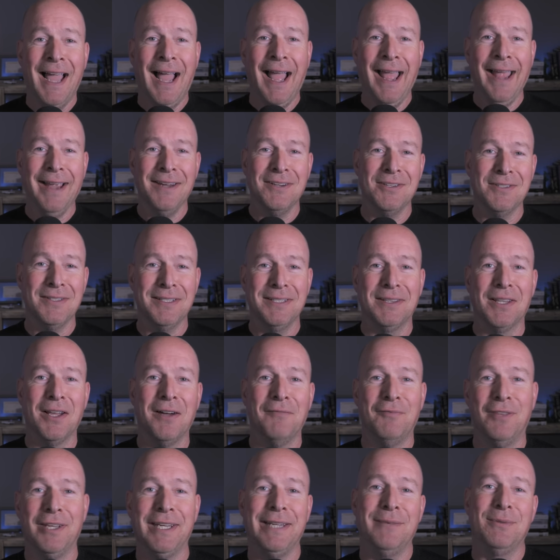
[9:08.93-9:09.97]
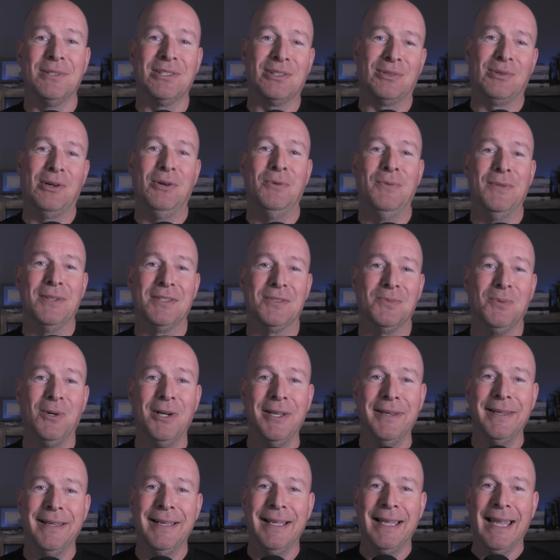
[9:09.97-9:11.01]
I actually love that he was thrown this
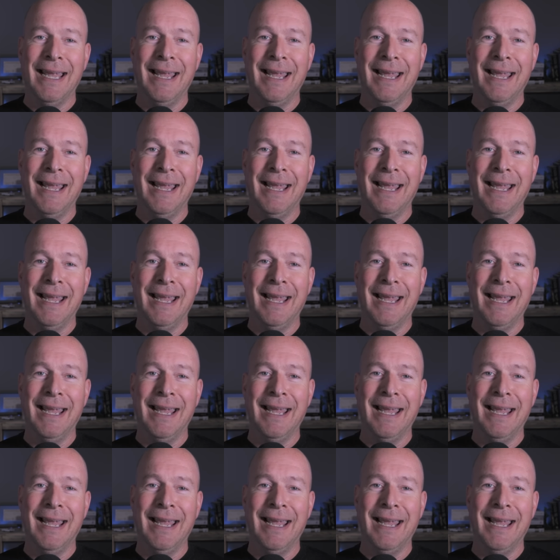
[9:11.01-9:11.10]
one